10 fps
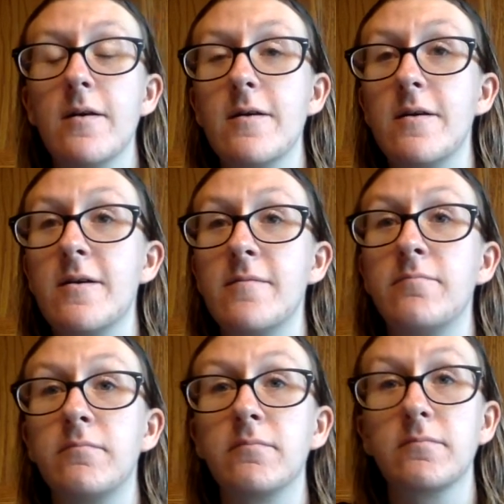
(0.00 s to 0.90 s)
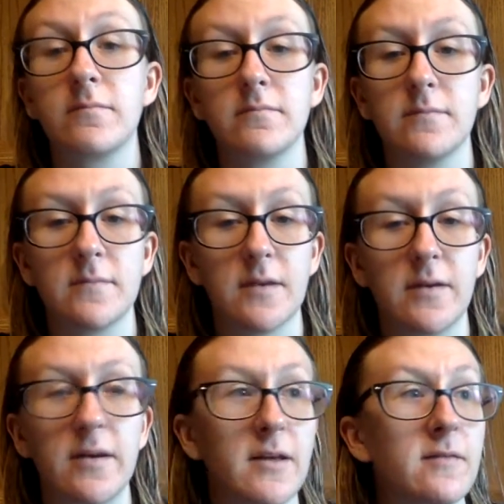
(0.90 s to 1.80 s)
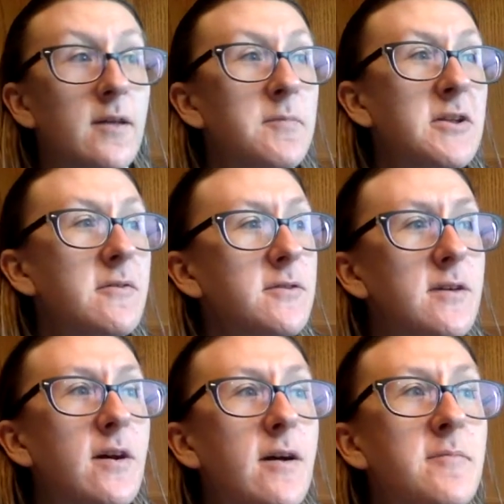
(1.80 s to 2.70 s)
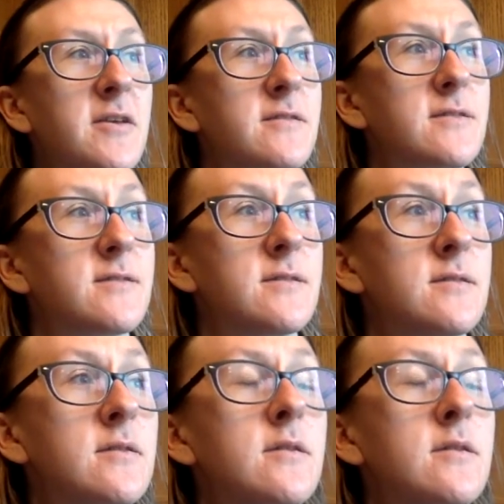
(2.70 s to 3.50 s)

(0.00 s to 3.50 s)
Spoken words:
And let me know in the comments.